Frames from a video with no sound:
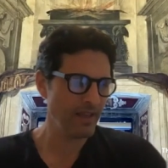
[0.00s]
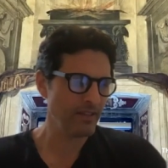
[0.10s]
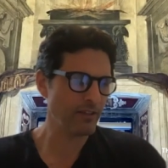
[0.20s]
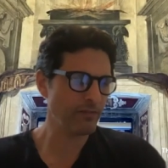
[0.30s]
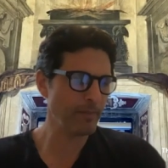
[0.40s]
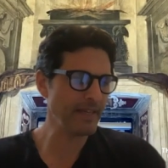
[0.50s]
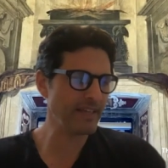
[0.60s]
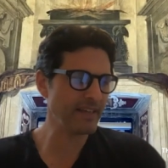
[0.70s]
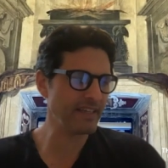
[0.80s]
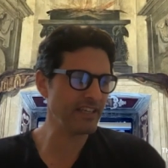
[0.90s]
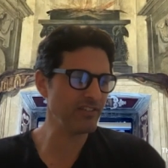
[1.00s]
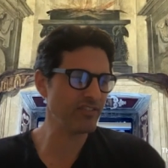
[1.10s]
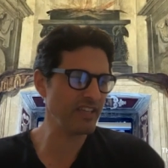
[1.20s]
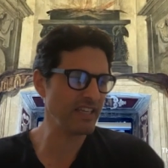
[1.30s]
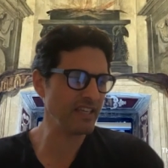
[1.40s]
Flaminica is
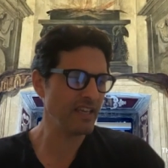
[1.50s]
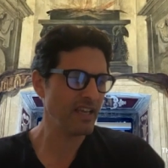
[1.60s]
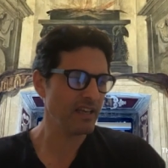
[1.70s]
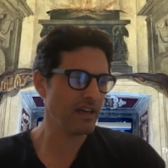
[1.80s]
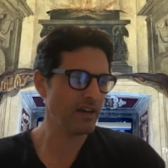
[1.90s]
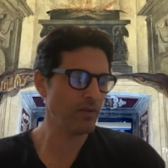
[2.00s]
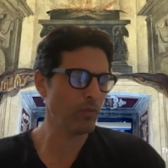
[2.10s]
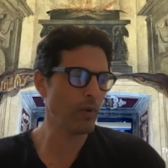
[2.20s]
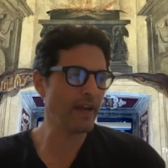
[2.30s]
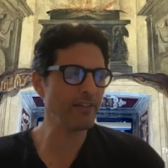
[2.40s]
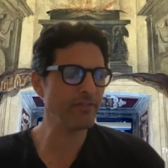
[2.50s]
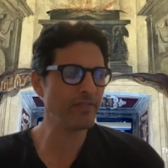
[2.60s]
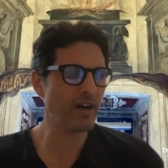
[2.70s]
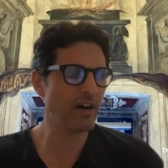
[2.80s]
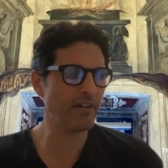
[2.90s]
the wife
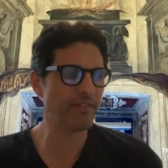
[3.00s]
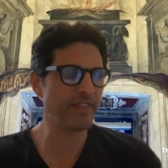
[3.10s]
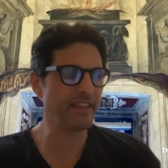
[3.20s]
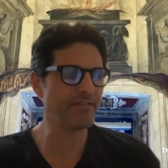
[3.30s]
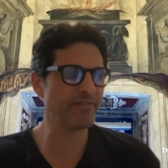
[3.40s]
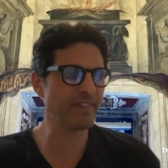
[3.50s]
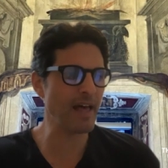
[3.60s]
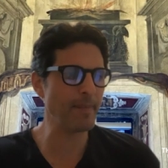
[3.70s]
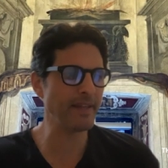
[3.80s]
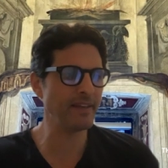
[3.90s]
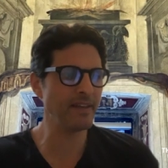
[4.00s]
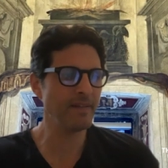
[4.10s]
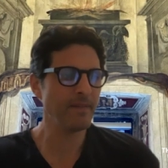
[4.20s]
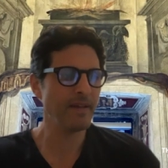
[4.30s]
of the Flamen,